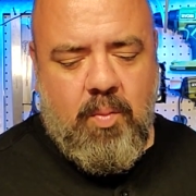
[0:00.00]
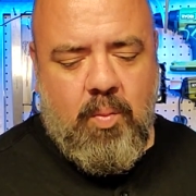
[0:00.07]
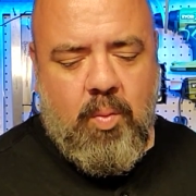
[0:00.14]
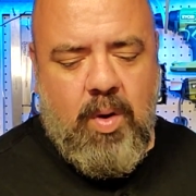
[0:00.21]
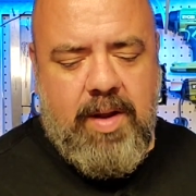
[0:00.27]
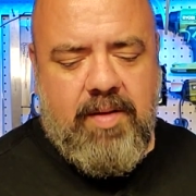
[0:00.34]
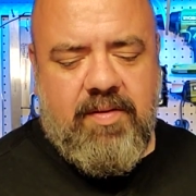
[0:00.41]

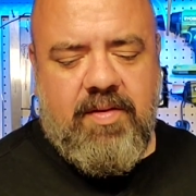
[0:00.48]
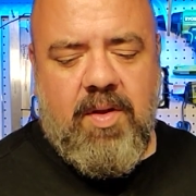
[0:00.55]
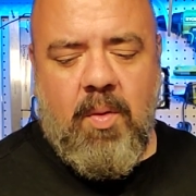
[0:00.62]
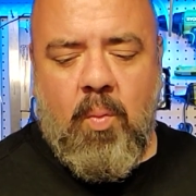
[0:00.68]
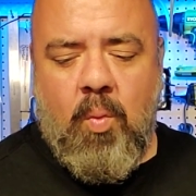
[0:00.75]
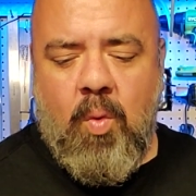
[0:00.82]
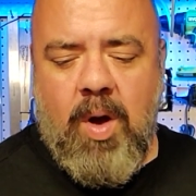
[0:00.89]
what's the
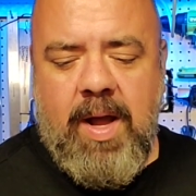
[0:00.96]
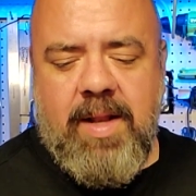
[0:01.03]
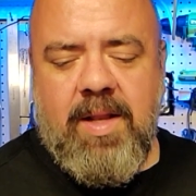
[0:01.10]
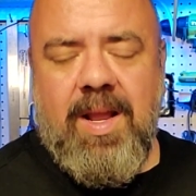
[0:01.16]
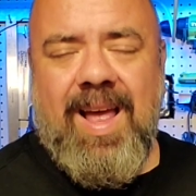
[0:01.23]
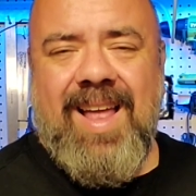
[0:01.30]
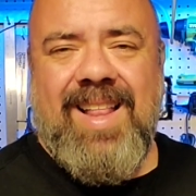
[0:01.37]

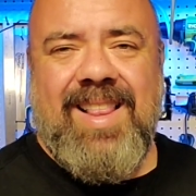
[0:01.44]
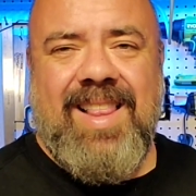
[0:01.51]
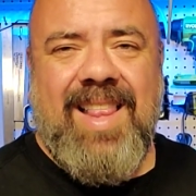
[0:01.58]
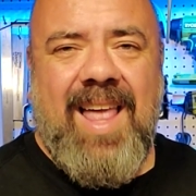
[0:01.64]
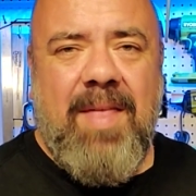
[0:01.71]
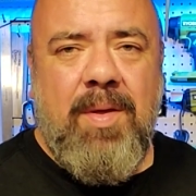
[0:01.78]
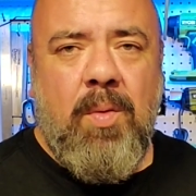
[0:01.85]
one
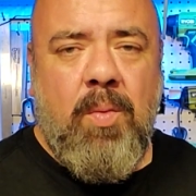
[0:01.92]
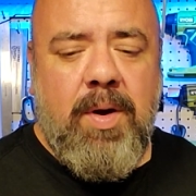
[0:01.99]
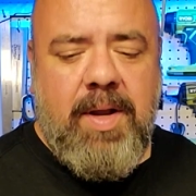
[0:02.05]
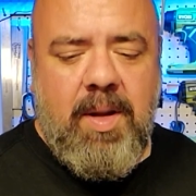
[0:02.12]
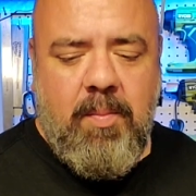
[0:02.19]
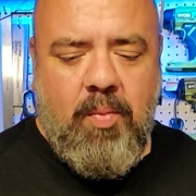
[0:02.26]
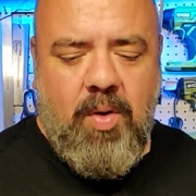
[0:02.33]

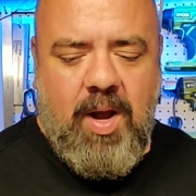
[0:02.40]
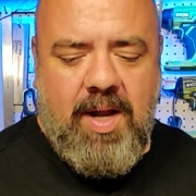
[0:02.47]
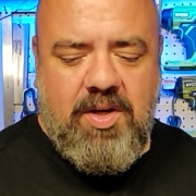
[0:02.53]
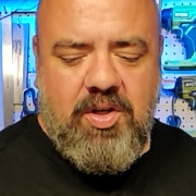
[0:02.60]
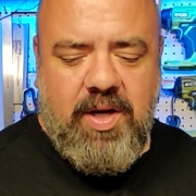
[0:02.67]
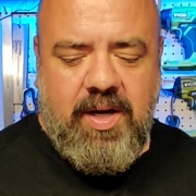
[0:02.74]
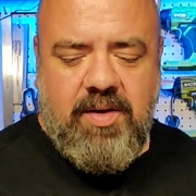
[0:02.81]
leatherworking
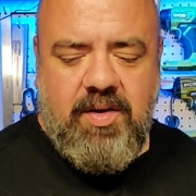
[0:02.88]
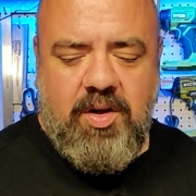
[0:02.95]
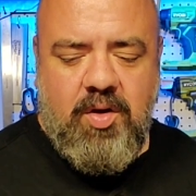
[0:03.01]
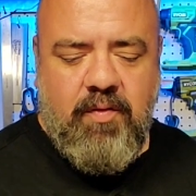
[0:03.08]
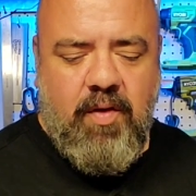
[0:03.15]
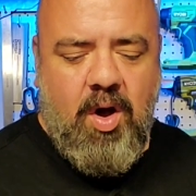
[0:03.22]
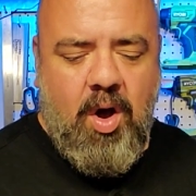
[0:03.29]
project
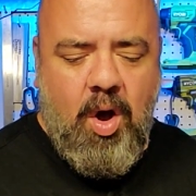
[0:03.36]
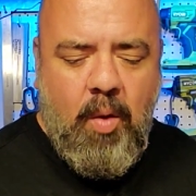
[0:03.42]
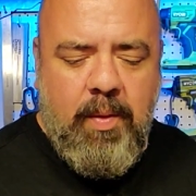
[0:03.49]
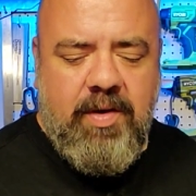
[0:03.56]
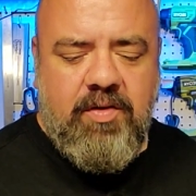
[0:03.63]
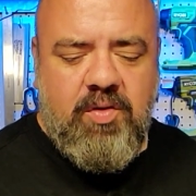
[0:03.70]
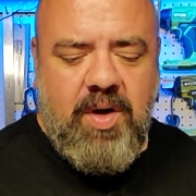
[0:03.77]
you've
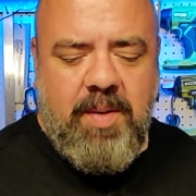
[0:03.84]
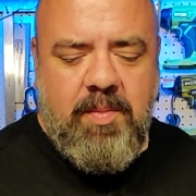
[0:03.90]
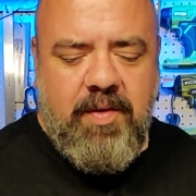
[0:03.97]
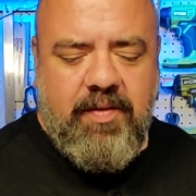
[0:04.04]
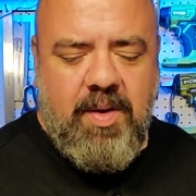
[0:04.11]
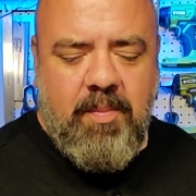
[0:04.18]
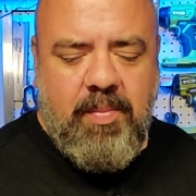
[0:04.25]
always dreamed
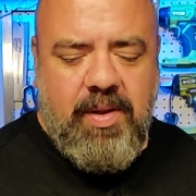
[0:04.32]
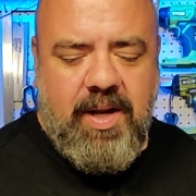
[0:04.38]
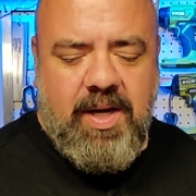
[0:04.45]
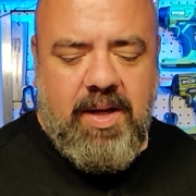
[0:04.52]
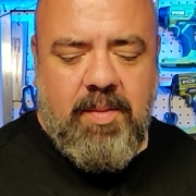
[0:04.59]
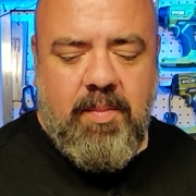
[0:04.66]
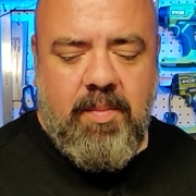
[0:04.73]
of
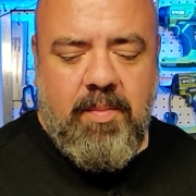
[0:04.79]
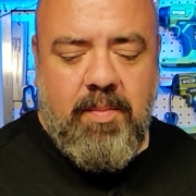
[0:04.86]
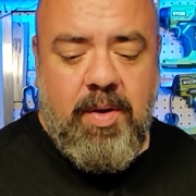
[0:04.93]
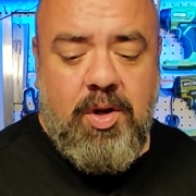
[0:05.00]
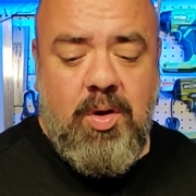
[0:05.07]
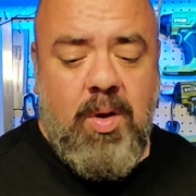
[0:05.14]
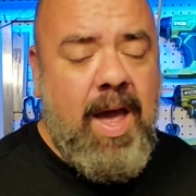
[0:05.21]
completing,
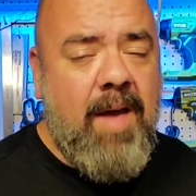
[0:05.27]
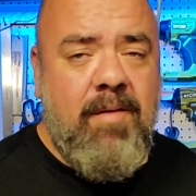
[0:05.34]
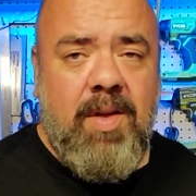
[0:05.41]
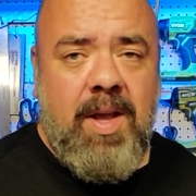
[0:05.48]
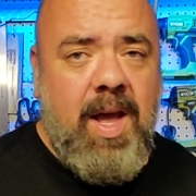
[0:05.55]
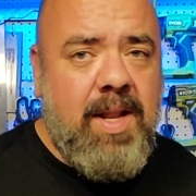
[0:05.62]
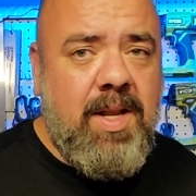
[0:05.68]
but you
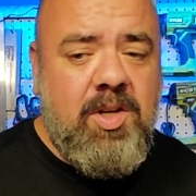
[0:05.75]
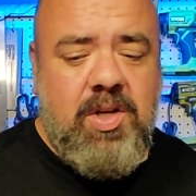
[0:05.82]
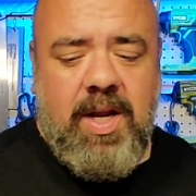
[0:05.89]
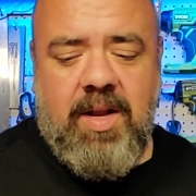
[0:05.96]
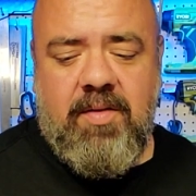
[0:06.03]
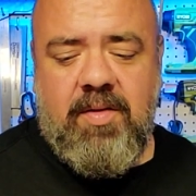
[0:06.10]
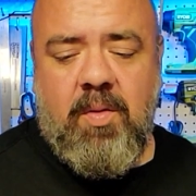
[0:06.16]
haven't gotten a
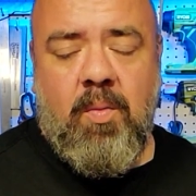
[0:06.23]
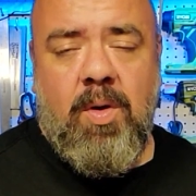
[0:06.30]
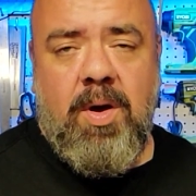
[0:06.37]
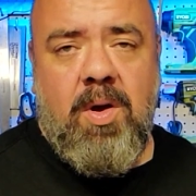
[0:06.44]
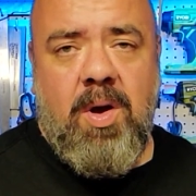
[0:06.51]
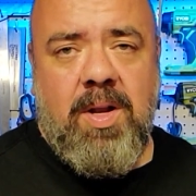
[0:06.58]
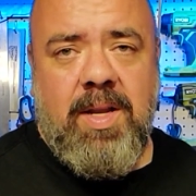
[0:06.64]
chance to
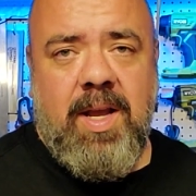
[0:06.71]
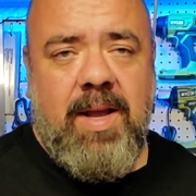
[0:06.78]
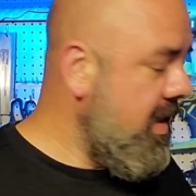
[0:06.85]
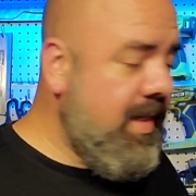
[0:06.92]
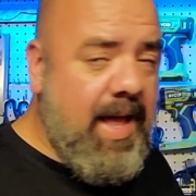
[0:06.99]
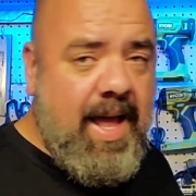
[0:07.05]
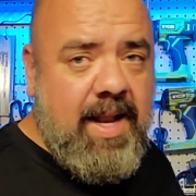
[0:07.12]
work on yet?
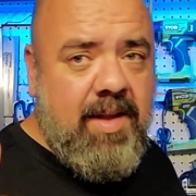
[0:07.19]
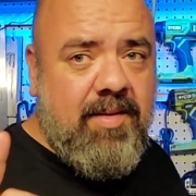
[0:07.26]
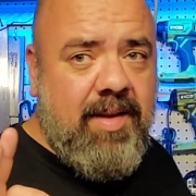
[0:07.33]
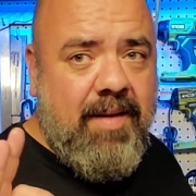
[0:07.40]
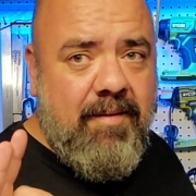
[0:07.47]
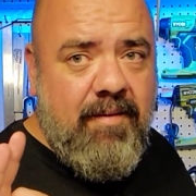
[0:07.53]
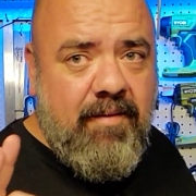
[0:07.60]
That is
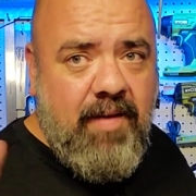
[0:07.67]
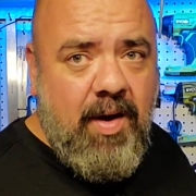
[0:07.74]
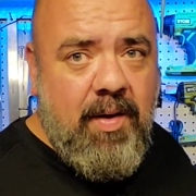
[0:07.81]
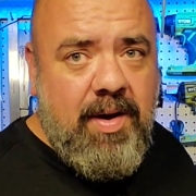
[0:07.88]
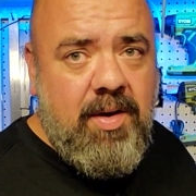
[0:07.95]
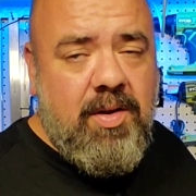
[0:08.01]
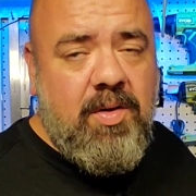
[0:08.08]
a
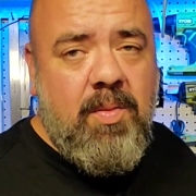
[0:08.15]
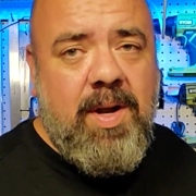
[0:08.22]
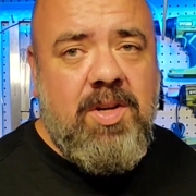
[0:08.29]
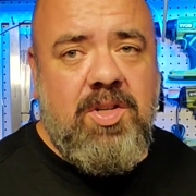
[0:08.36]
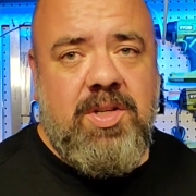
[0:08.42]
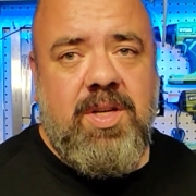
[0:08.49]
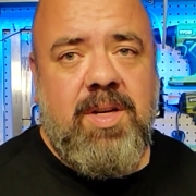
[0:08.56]
very good
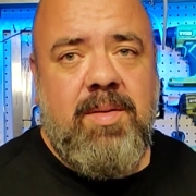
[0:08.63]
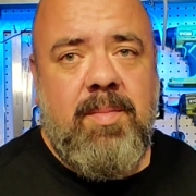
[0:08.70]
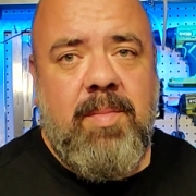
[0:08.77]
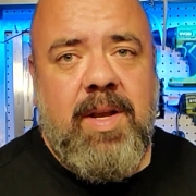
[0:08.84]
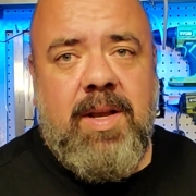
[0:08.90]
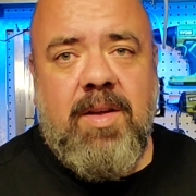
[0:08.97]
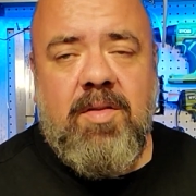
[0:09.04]
question,
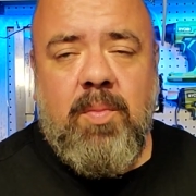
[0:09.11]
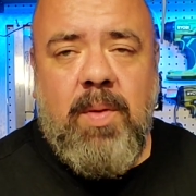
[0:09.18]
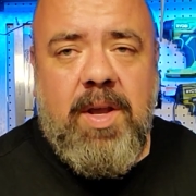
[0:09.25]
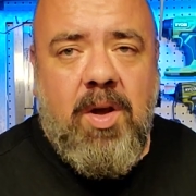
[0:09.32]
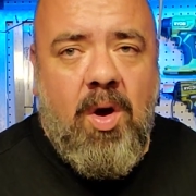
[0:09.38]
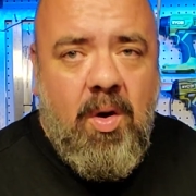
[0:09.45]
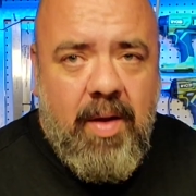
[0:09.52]
because
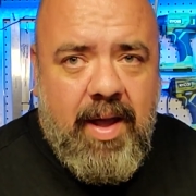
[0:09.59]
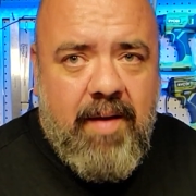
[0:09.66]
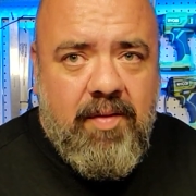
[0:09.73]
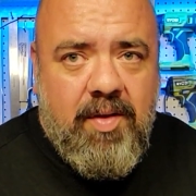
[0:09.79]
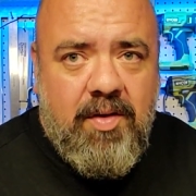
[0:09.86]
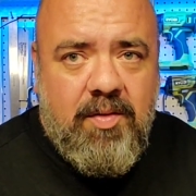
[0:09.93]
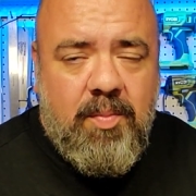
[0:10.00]
we all
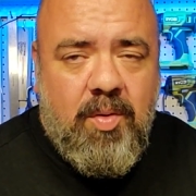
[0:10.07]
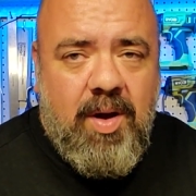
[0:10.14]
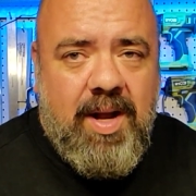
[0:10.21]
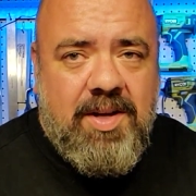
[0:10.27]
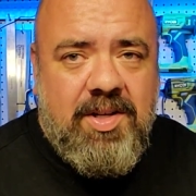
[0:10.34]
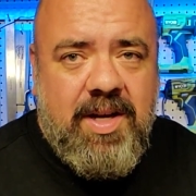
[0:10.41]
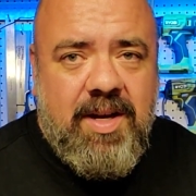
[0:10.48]
have those
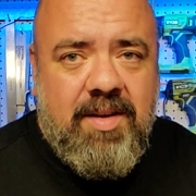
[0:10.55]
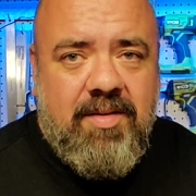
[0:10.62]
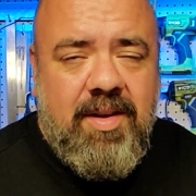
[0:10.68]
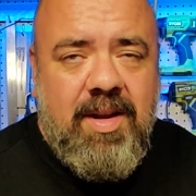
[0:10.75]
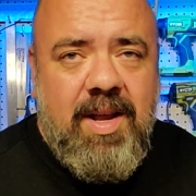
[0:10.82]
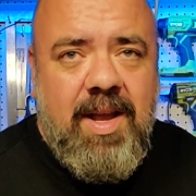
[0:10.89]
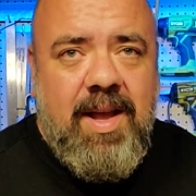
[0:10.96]
projects.
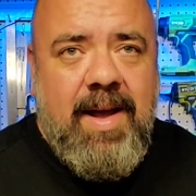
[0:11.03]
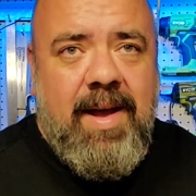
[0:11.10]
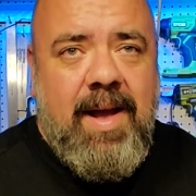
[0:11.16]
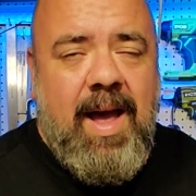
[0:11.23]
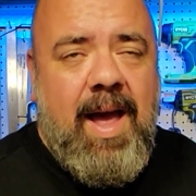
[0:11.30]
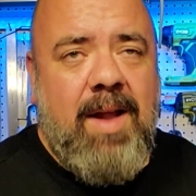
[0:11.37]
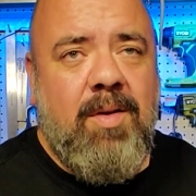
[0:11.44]

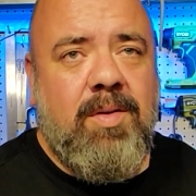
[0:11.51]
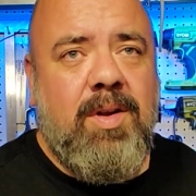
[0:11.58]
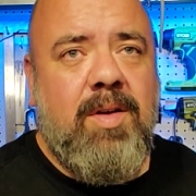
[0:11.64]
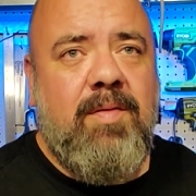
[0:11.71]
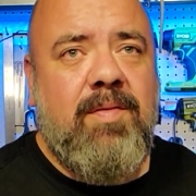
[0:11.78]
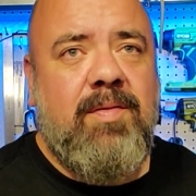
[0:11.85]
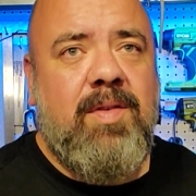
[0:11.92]
I don't know
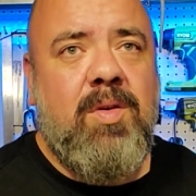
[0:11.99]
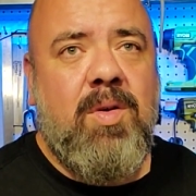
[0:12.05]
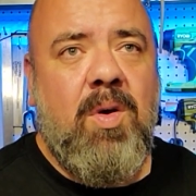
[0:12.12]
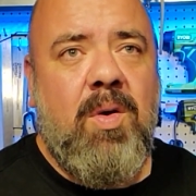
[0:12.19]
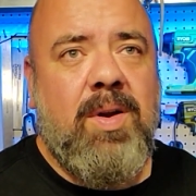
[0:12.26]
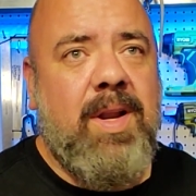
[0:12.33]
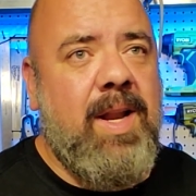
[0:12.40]
if you
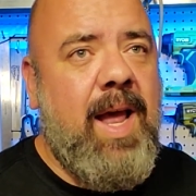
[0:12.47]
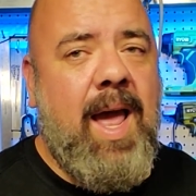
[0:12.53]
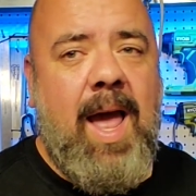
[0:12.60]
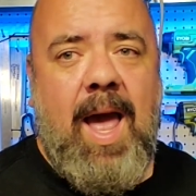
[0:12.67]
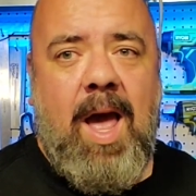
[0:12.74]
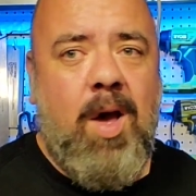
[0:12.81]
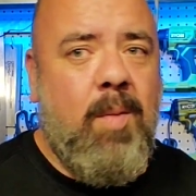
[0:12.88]
called it
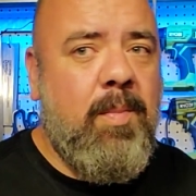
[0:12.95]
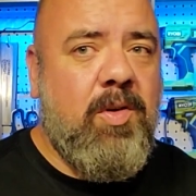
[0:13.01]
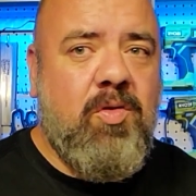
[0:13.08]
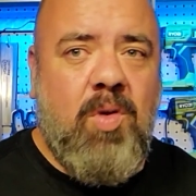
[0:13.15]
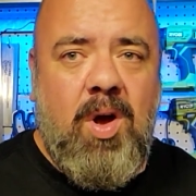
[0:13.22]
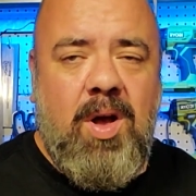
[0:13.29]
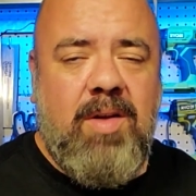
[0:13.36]

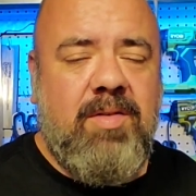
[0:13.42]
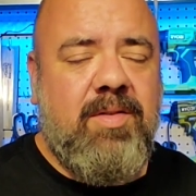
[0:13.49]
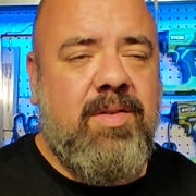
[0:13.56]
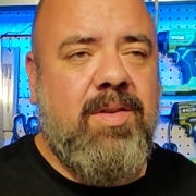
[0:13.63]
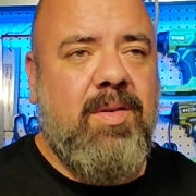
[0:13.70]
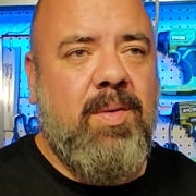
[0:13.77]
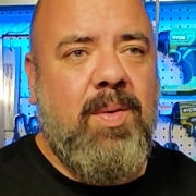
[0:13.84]

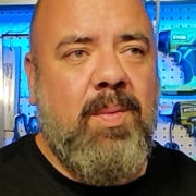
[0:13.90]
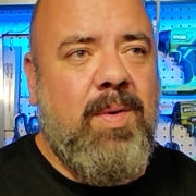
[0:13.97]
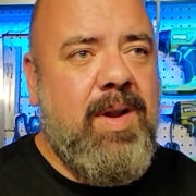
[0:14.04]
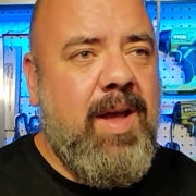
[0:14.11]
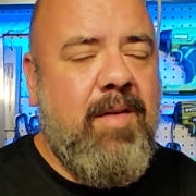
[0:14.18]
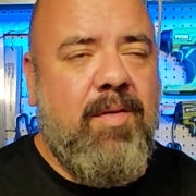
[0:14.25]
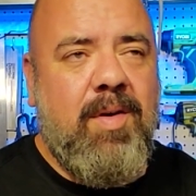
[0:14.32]
Albatross or
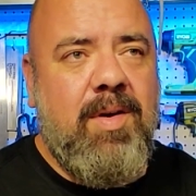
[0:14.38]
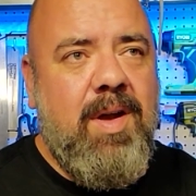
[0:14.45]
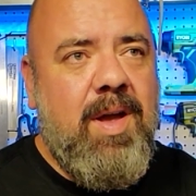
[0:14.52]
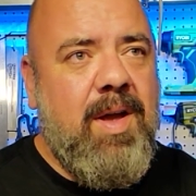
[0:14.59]
whatever.